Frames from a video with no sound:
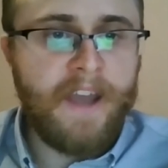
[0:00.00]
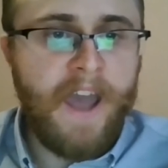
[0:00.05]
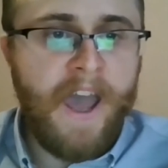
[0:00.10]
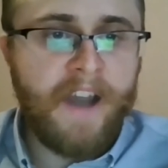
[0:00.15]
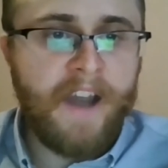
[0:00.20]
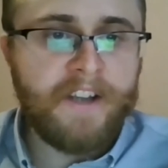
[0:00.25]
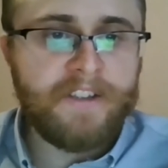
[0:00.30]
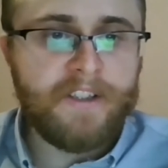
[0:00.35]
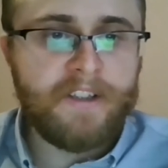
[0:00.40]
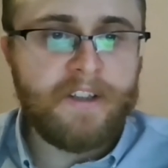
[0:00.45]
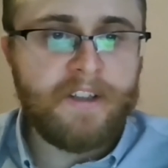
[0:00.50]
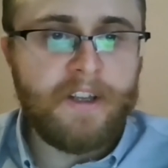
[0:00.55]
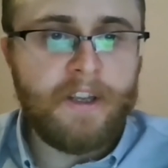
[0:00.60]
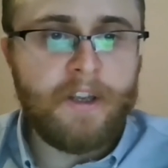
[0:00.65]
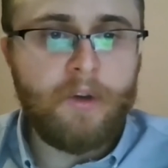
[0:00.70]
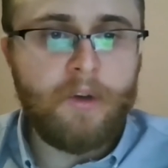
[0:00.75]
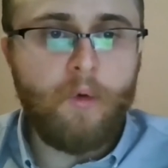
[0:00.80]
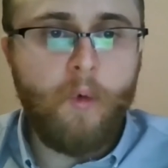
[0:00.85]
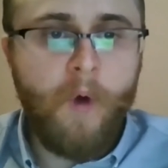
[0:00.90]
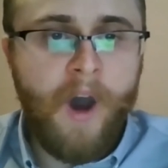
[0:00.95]
active
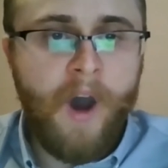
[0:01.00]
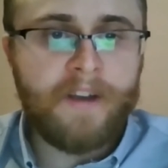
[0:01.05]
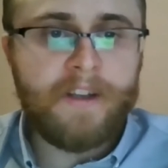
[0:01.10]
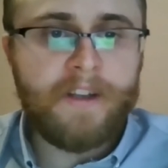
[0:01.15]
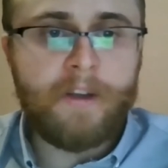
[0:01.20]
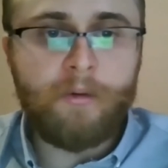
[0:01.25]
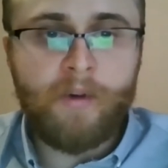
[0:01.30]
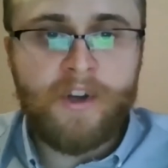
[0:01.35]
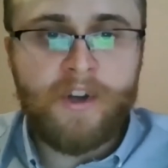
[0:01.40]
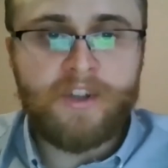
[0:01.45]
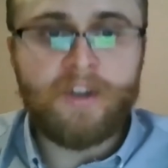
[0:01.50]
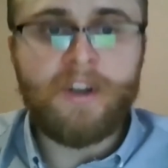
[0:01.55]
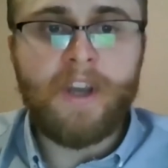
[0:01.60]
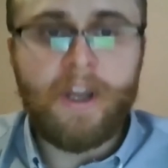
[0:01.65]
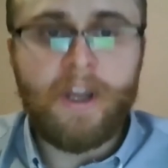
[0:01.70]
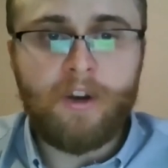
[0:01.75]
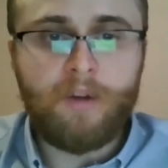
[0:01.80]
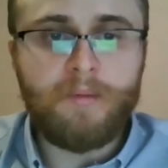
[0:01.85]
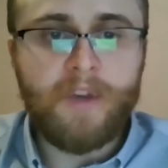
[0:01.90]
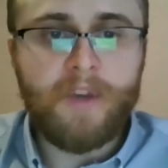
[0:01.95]
in one Eurasian
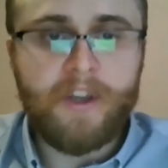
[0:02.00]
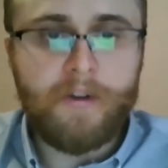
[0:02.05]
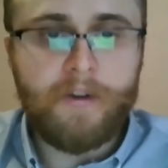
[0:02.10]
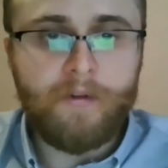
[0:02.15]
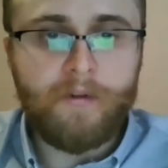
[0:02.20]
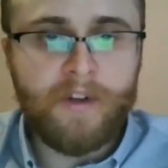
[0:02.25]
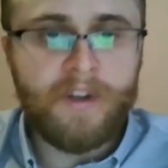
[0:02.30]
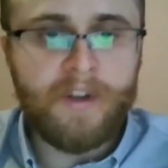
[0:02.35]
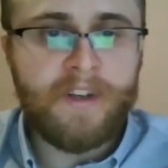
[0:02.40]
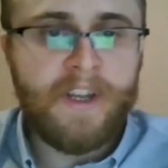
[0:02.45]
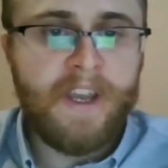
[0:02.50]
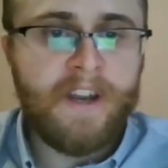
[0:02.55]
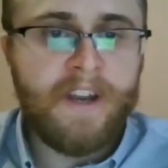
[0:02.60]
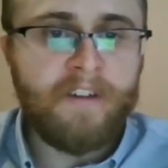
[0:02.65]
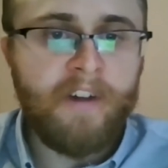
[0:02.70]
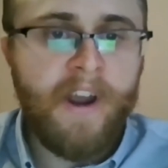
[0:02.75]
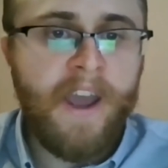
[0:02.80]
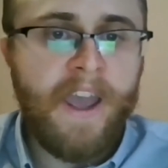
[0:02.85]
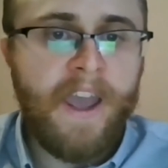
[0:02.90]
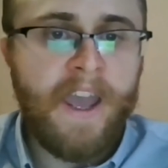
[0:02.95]
Economic Union
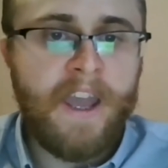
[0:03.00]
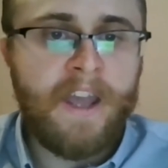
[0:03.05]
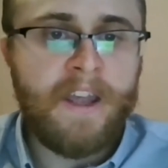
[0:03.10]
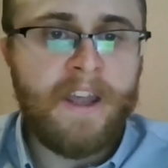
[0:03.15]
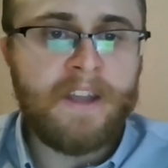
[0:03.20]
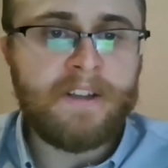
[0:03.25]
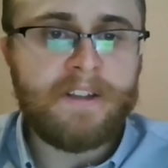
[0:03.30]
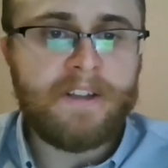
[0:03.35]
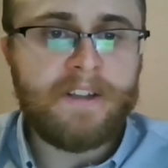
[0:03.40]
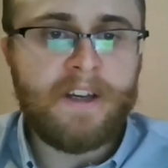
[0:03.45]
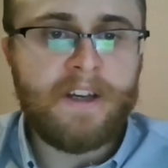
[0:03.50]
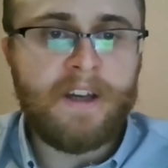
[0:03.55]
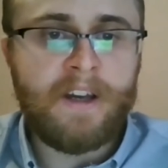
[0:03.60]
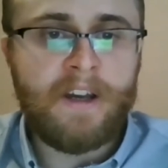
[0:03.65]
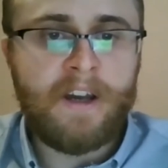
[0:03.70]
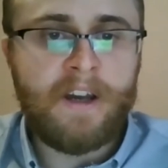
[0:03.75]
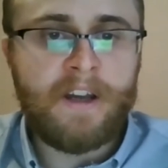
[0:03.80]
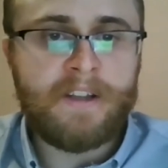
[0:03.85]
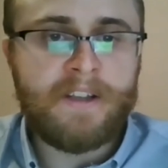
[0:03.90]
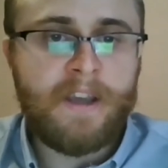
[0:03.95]
area, and
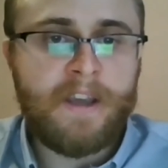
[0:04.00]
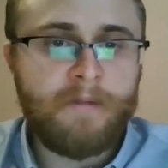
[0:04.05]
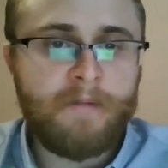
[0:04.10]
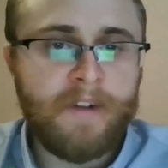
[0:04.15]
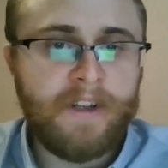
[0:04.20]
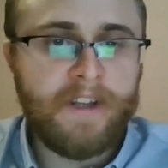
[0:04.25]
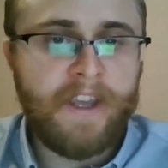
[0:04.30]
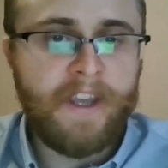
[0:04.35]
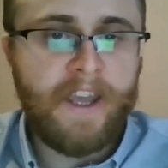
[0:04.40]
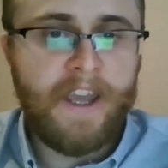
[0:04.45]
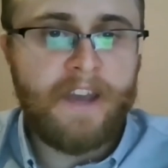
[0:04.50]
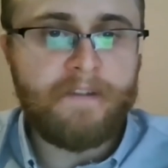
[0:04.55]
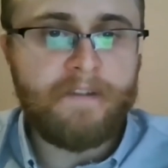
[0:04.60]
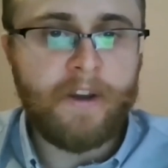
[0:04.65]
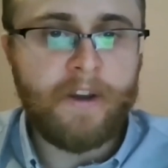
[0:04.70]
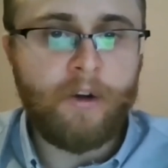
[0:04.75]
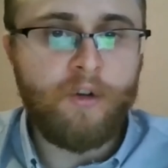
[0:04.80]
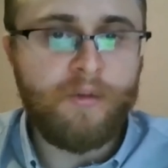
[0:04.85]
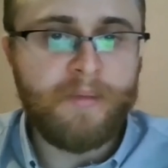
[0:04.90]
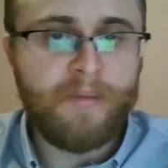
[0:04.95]
they will have
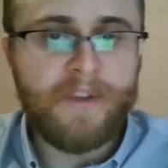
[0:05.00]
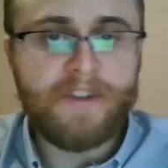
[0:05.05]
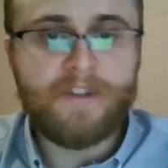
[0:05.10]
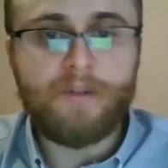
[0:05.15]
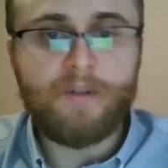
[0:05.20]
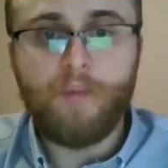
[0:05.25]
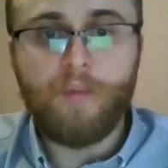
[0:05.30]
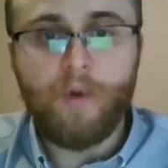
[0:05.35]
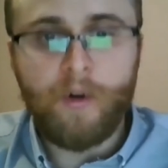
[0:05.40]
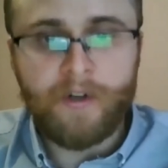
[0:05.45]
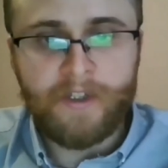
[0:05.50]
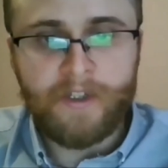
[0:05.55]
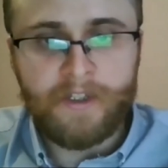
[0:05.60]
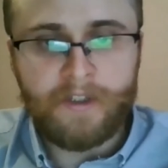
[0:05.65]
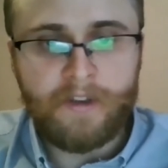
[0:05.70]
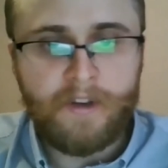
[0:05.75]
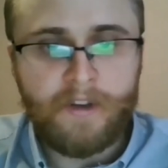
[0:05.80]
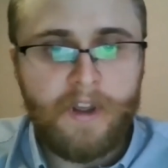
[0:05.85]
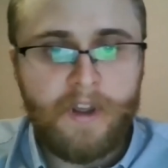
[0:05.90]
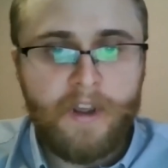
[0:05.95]
a government
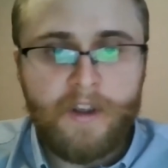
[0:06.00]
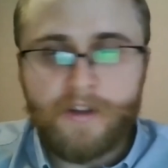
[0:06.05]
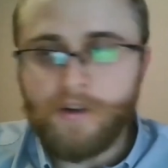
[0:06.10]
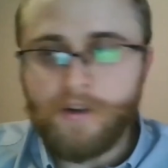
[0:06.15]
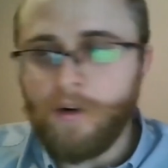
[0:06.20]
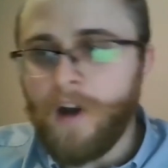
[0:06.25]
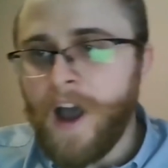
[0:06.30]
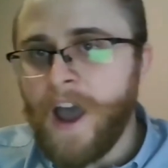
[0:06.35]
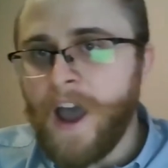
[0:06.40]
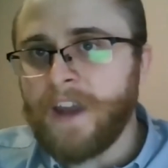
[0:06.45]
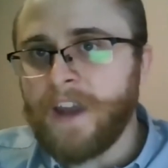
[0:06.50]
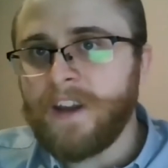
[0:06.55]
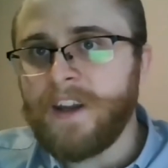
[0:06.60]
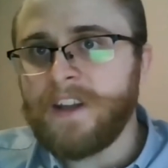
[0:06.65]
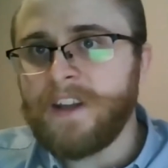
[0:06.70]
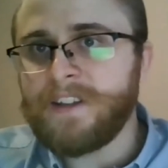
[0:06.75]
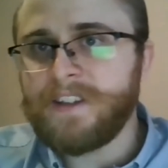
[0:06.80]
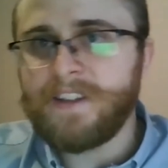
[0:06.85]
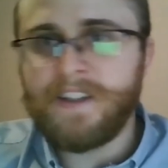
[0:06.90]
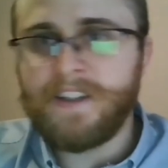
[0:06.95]
supporting. So I
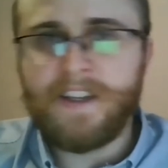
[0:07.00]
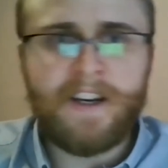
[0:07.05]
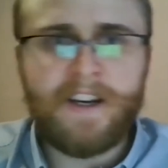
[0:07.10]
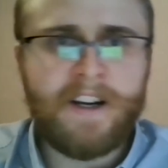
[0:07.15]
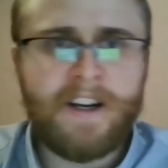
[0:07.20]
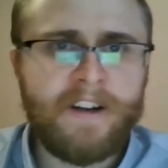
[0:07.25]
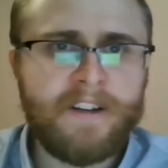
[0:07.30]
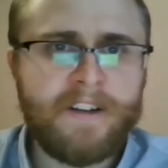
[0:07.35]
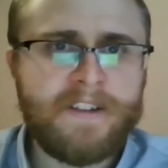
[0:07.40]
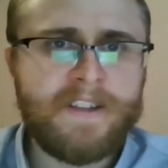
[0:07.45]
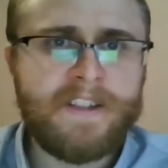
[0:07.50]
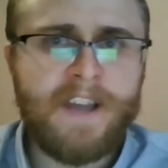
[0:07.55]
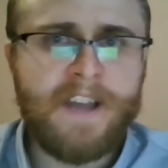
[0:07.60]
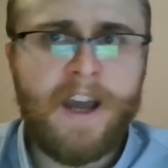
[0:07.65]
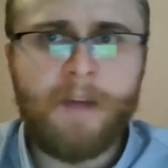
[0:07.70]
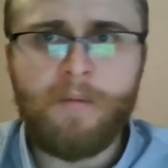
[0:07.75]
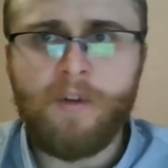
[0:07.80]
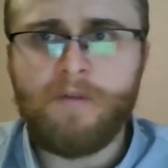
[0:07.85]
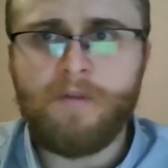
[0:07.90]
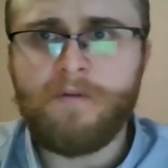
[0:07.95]
heard here
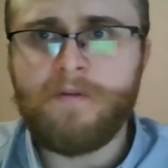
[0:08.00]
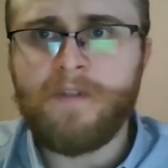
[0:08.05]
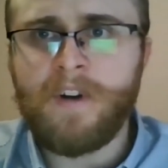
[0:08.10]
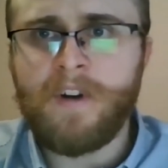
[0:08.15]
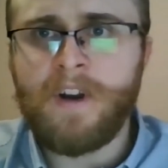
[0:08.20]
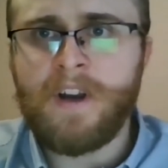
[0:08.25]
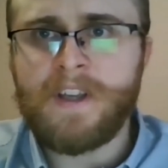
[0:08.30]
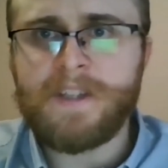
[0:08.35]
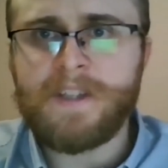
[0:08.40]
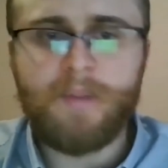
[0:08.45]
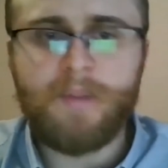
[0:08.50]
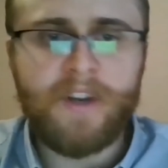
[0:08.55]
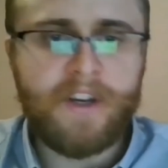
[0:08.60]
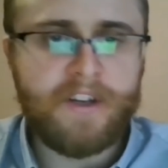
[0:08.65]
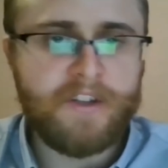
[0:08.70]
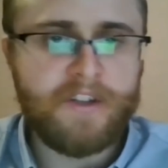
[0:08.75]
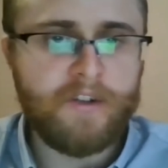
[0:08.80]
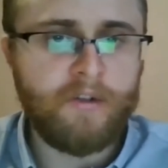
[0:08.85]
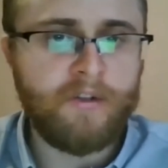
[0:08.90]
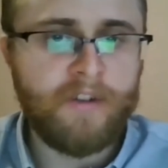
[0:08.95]
some of
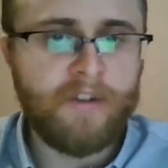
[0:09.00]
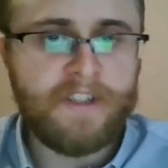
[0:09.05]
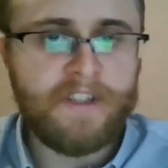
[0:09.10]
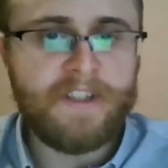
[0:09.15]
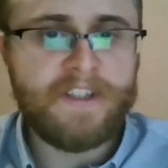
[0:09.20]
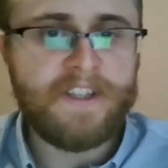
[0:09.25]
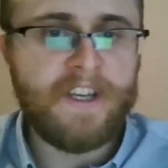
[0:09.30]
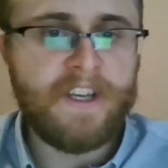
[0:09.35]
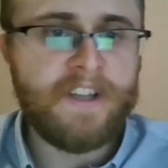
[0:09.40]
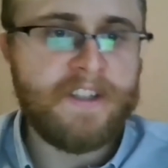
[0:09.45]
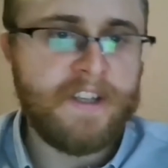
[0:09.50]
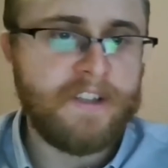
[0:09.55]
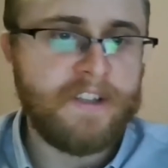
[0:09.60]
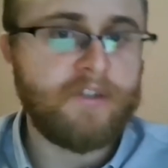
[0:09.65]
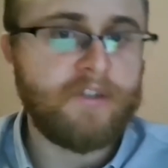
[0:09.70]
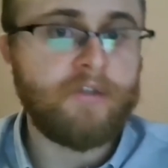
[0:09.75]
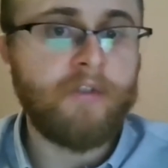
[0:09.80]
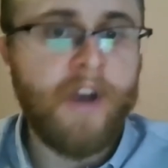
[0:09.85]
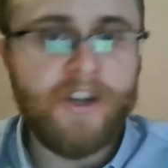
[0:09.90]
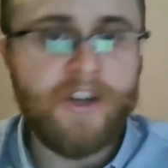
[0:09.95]
speakers already said that
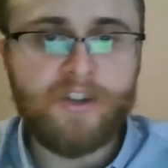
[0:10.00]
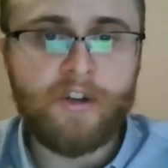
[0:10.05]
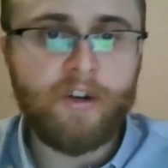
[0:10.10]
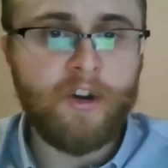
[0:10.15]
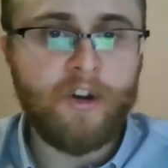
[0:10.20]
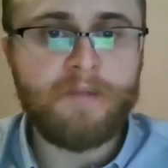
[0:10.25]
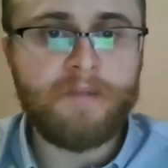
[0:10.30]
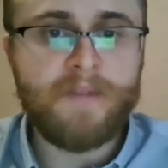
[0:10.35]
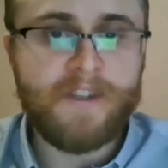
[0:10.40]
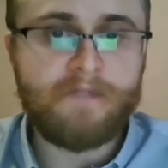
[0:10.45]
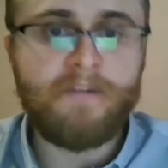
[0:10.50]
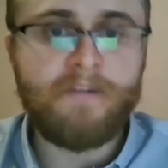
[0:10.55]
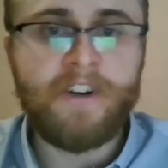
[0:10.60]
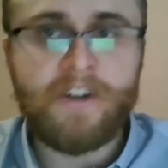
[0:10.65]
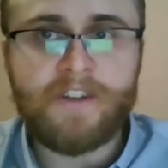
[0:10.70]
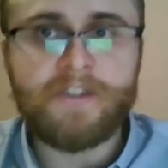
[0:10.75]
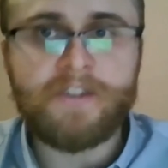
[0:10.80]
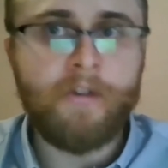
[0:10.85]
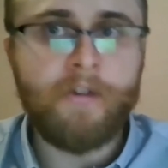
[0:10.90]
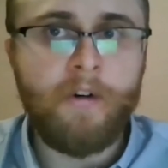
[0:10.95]
the Russian economy is
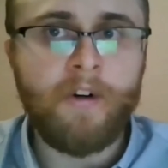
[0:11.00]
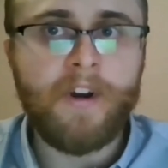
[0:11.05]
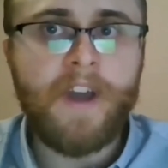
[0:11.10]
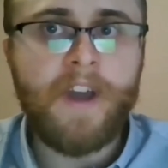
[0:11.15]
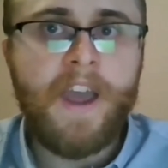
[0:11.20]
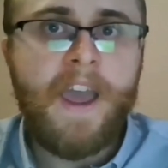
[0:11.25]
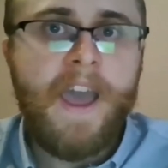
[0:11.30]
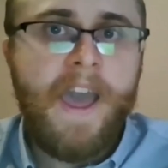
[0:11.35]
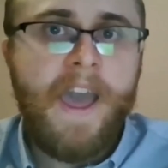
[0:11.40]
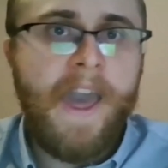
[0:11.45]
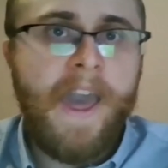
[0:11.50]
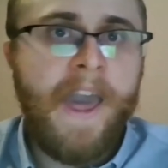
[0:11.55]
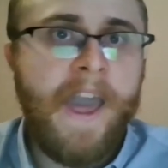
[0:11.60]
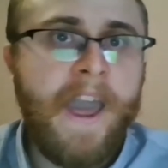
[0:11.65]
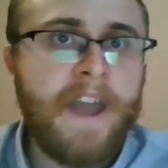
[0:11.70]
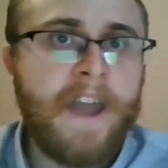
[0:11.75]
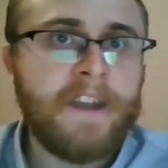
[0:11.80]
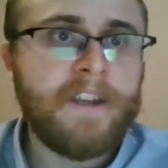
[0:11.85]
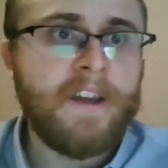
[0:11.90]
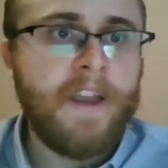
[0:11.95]
very strong,
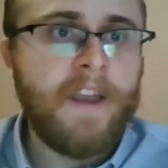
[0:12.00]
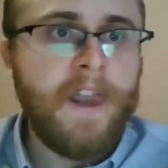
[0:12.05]
and